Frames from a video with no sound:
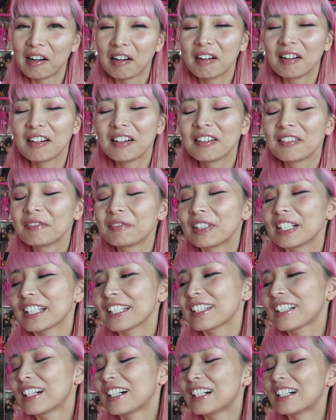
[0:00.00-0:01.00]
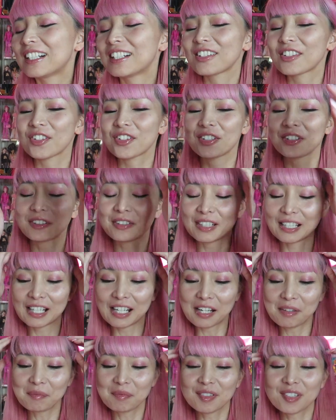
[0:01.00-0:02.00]
oh my gosh you know what
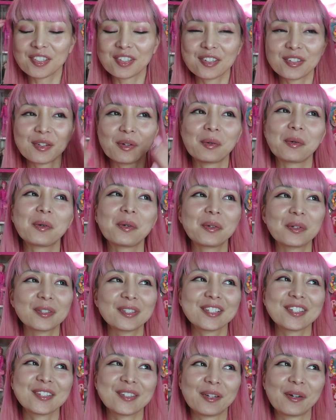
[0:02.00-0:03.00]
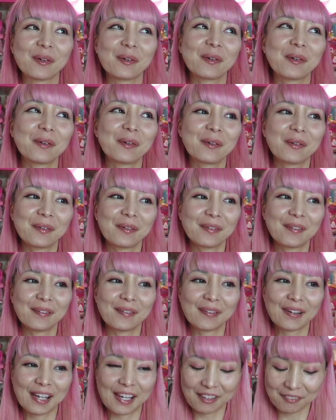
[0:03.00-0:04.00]
i'm so
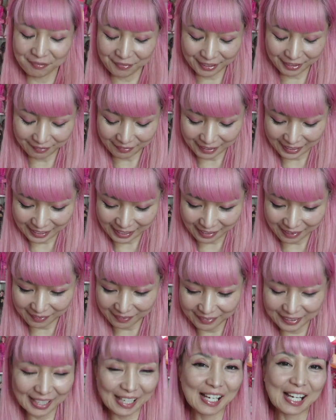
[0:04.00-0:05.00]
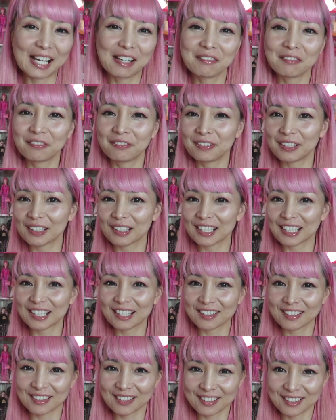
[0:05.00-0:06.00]
so happy right now yeah i'm
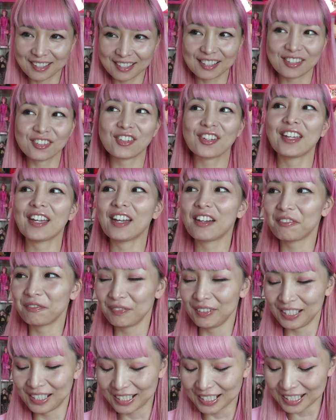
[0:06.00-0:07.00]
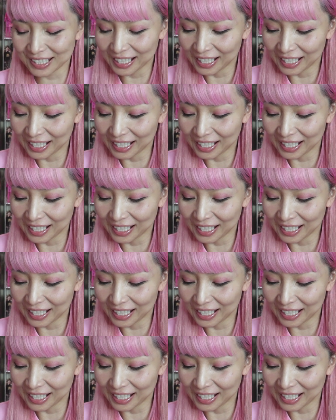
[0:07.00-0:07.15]
feeling such happiness